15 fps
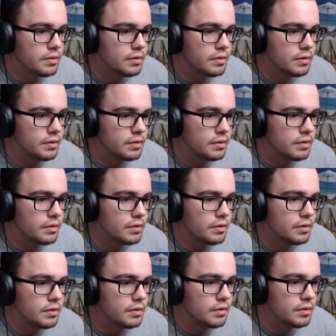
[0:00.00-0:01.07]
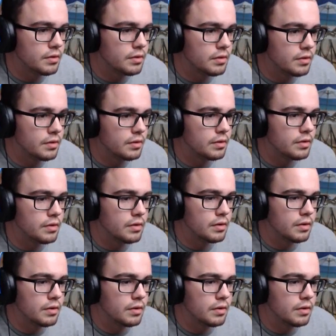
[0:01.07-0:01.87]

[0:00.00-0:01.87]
Nothing is said.